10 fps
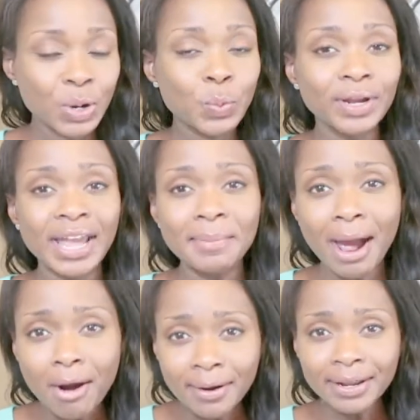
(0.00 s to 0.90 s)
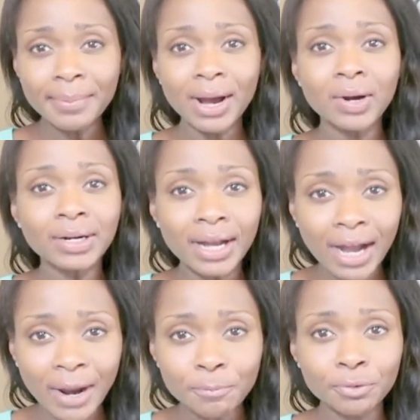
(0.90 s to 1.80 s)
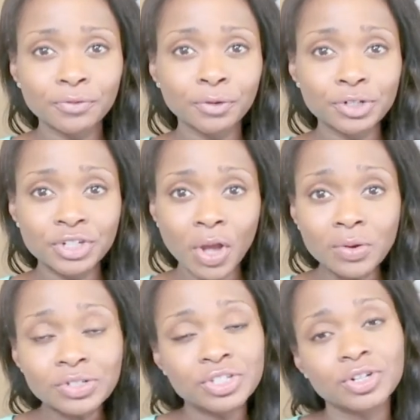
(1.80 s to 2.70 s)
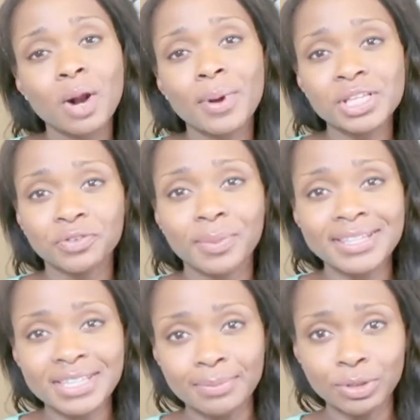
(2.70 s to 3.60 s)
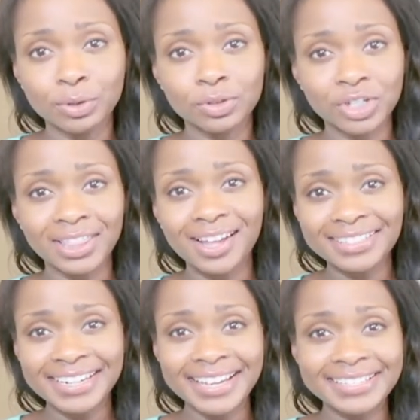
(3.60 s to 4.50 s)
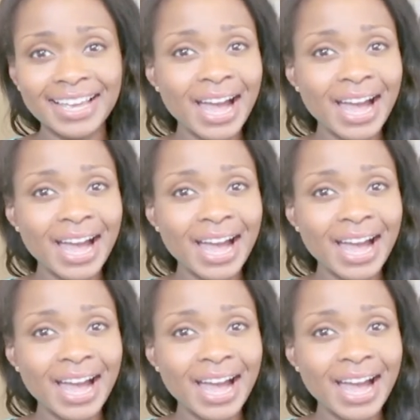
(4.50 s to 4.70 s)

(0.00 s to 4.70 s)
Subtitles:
When I'm out and about, I prefer to go to Starbucks for my cinnamon dolce lattes,